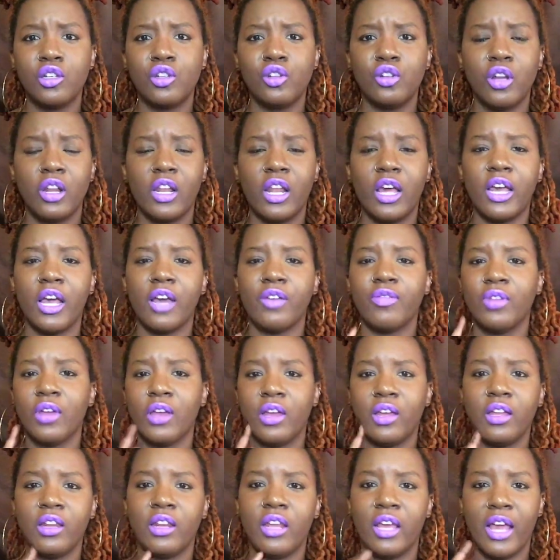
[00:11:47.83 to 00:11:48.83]
You know, like
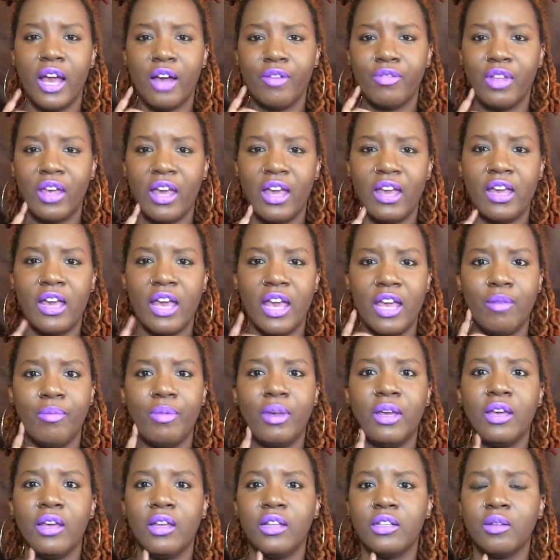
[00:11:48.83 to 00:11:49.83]
they have the AA
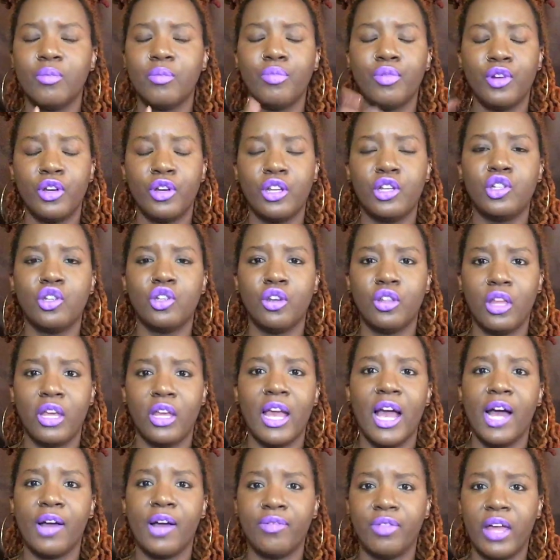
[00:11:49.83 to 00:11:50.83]
meetings. I'm pretty sure they
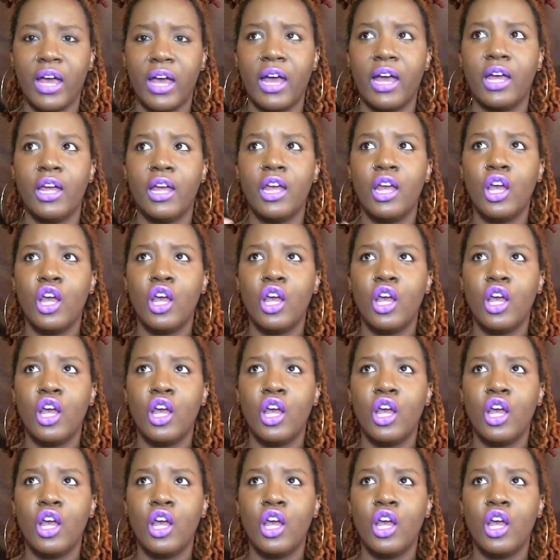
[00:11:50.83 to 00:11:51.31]
have that.